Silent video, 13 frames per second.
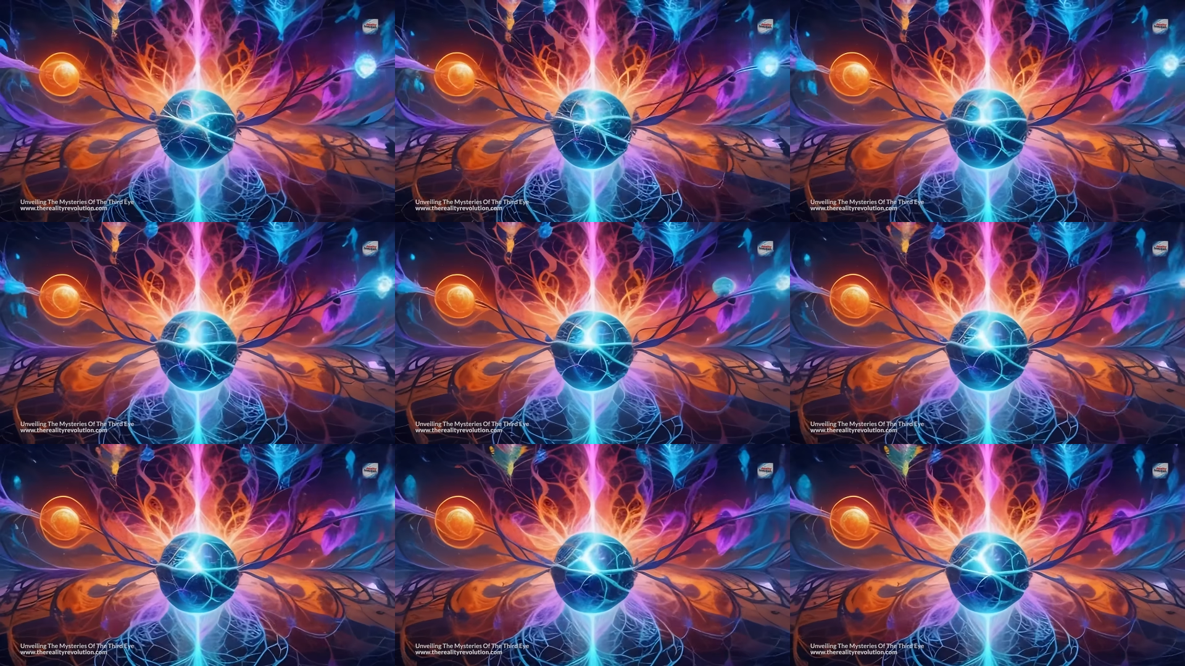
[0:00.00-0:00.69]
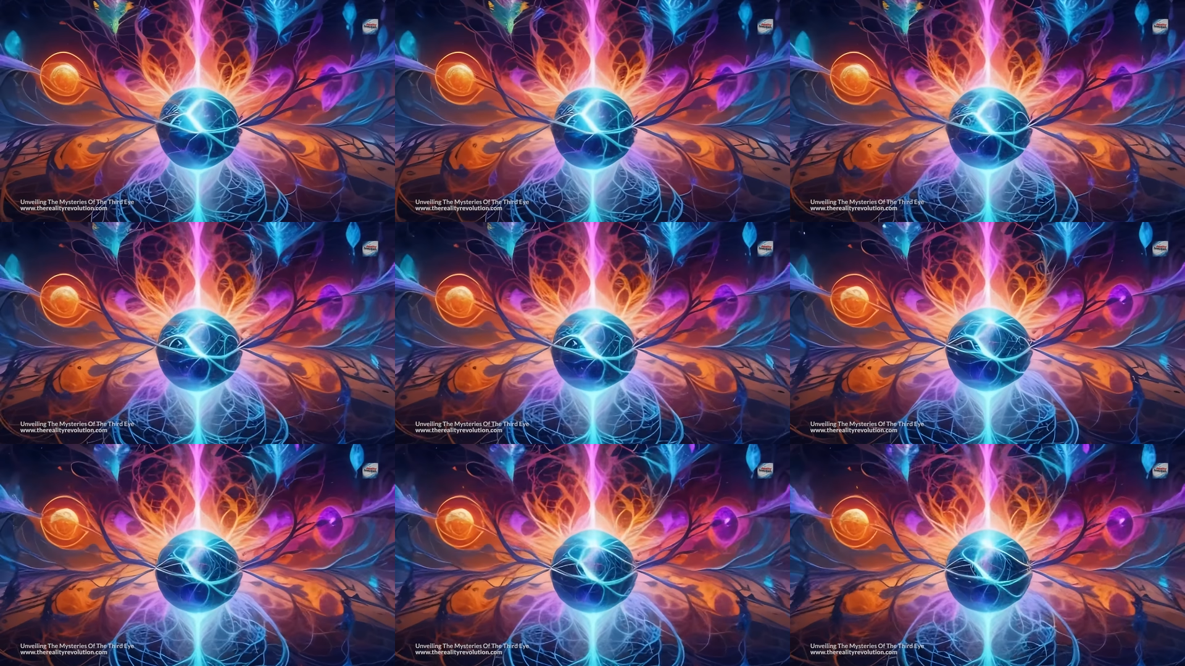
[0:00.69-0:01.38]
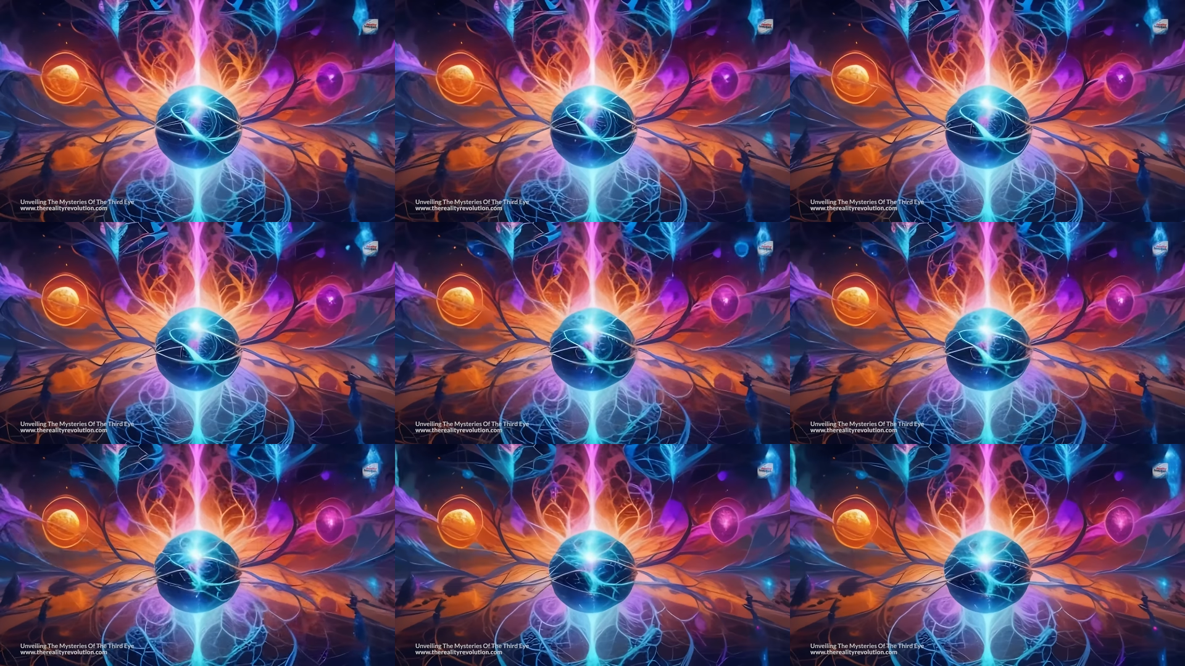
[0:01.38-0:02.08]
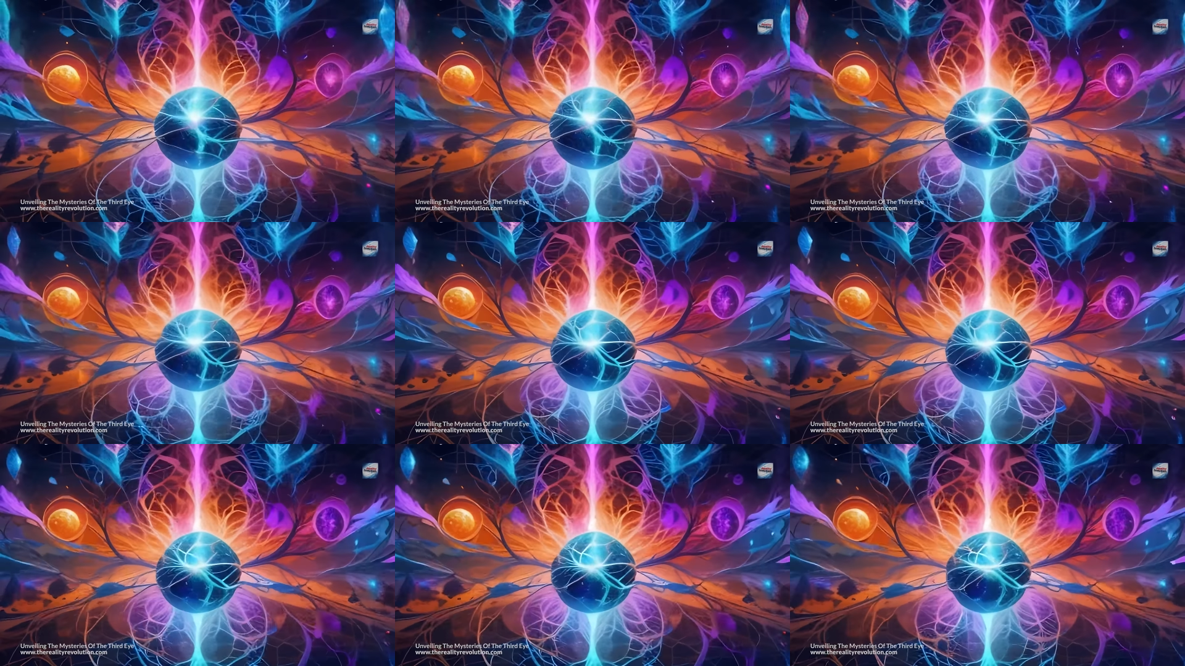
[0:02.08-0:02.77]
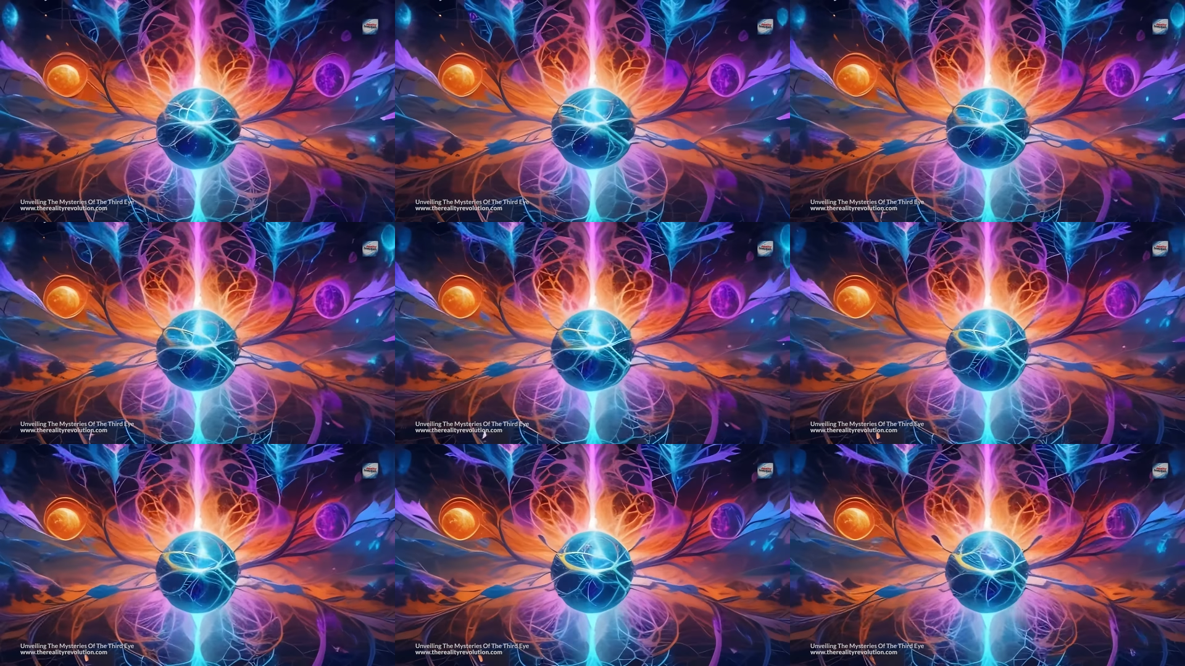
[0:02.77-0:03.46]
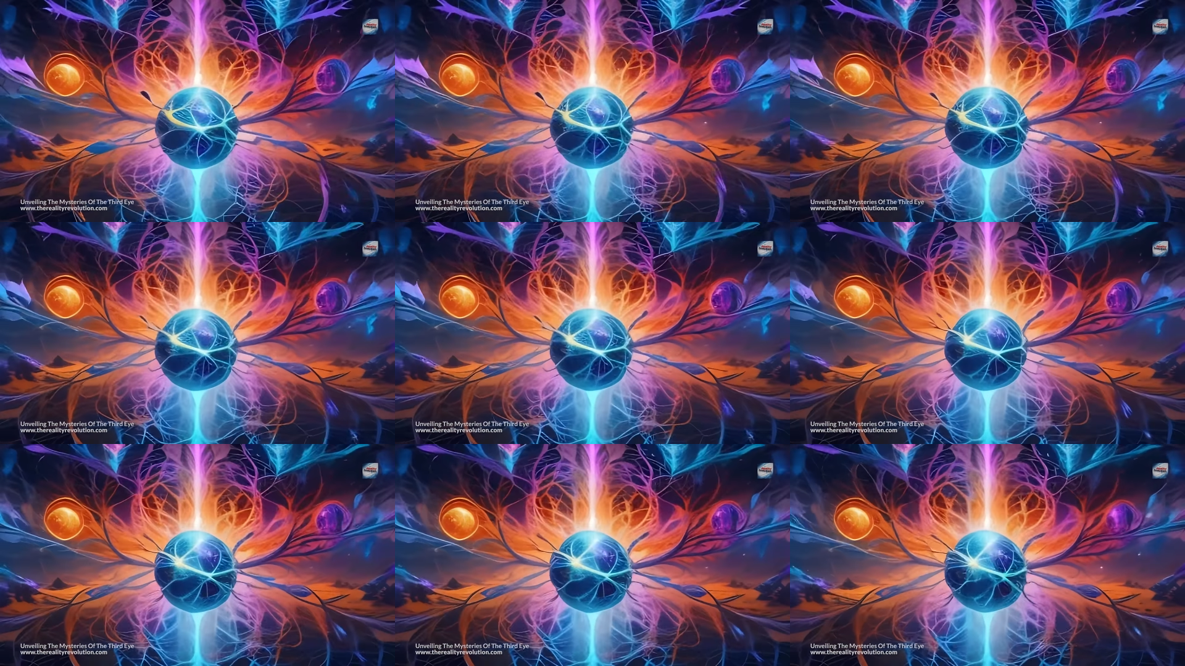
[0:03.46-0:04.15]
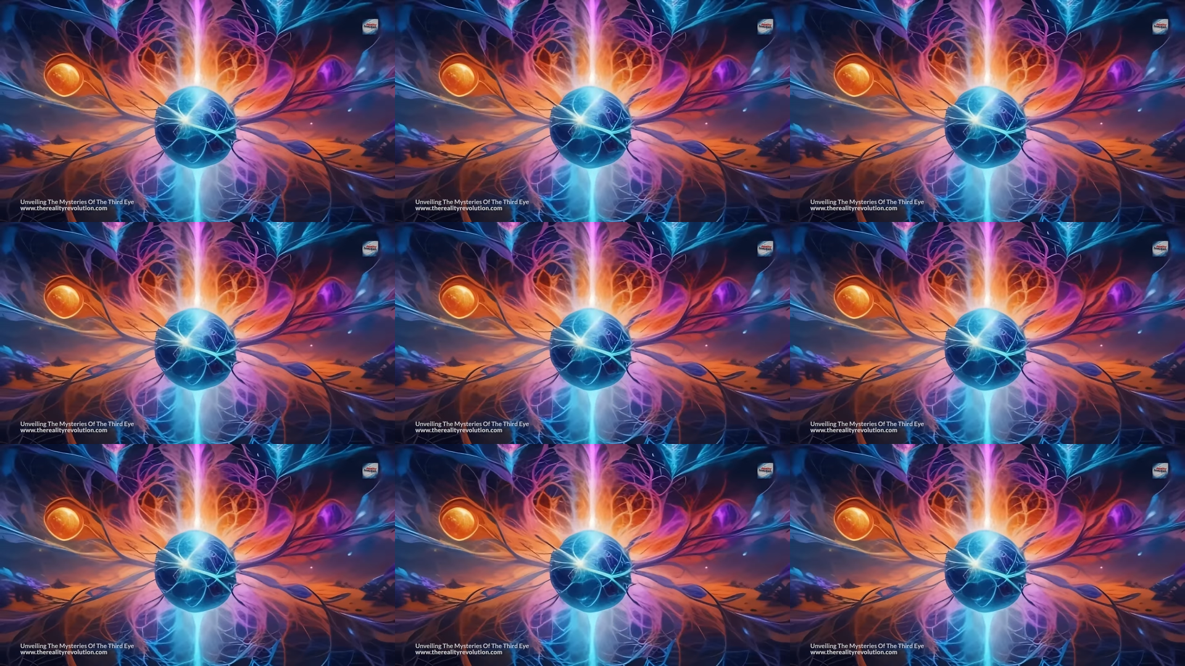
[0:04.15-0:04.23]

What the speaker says: No face is visible, so there are no lips to read.